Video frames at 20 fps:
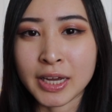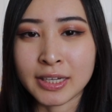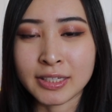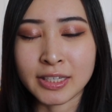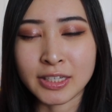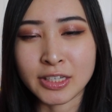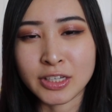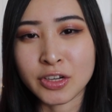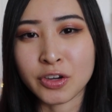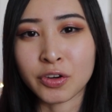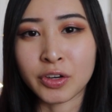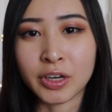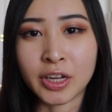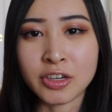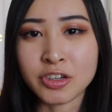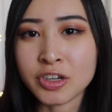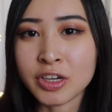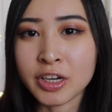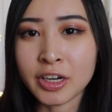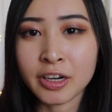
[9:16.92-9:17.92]
as a security
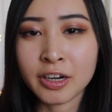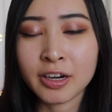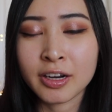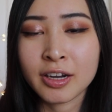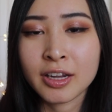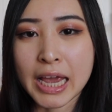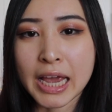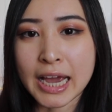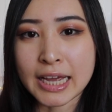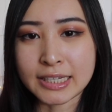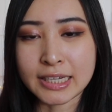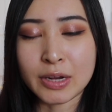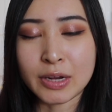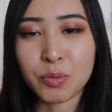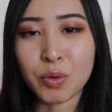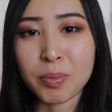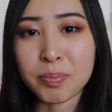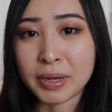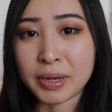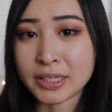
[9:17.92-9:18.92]
engineer, as a
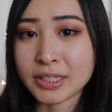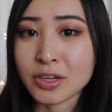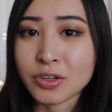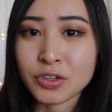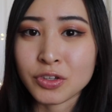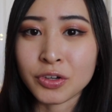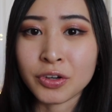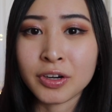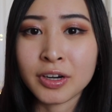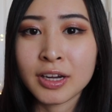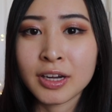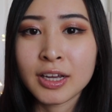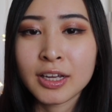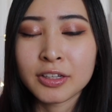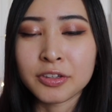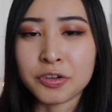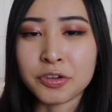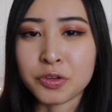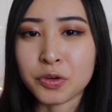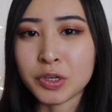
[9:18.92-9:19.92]
web pen tester.
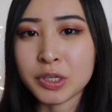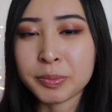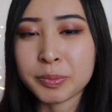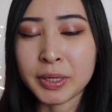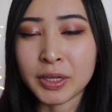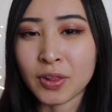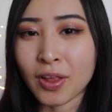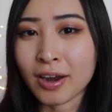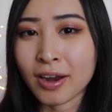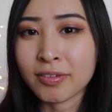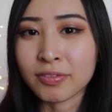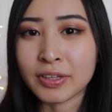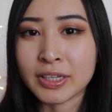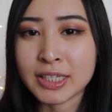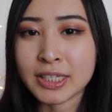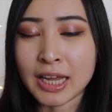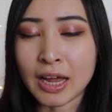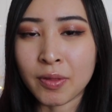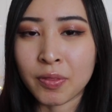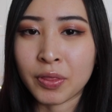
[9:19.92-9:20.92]
There's going to be a lot of
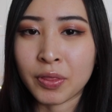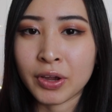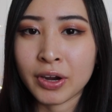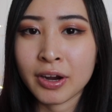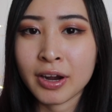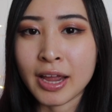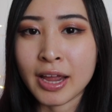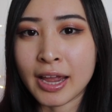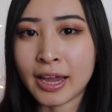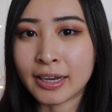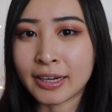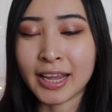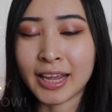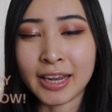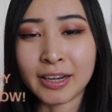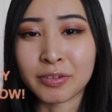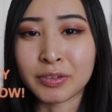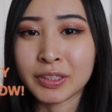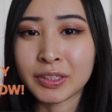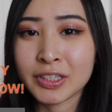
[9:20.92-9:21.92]
lists out there and,
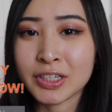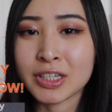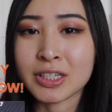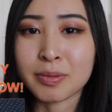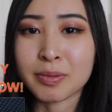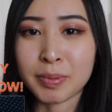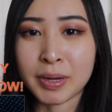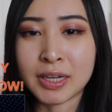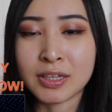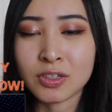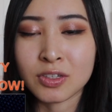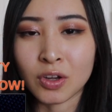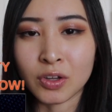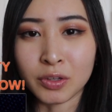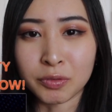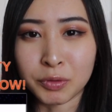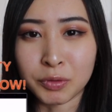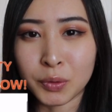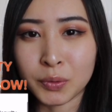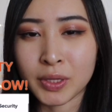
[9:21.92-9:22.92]
and it really just depends on
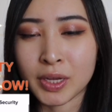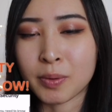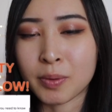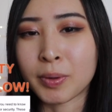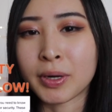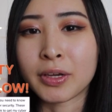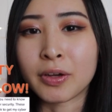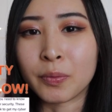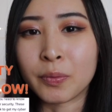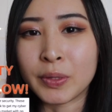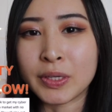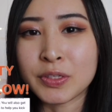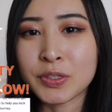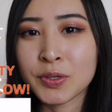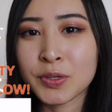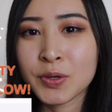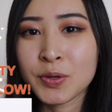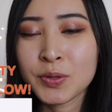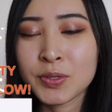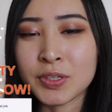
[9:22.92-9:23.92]
the role that you want to go
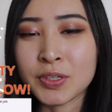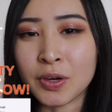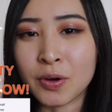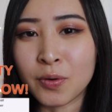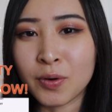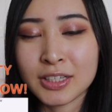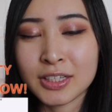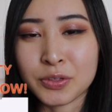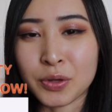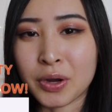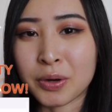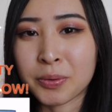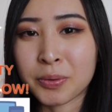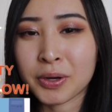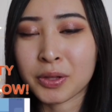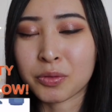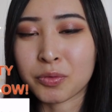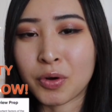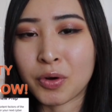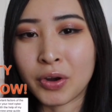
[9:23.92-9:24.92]
into. So, so I don't
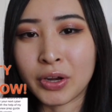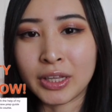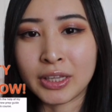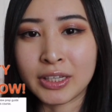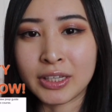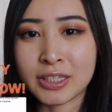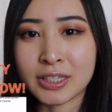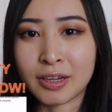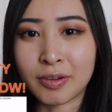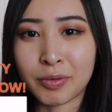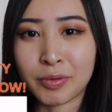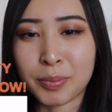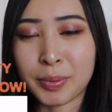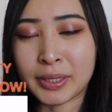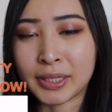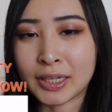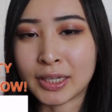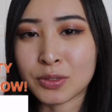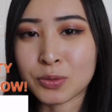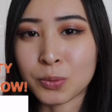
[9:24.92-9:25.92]
want to throw out a list of
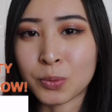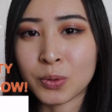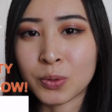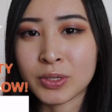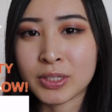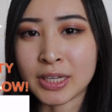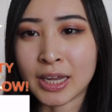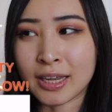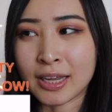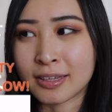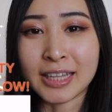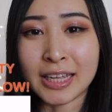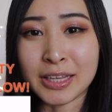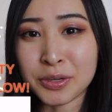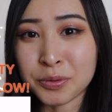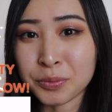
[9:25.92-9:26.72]
command line tools that, that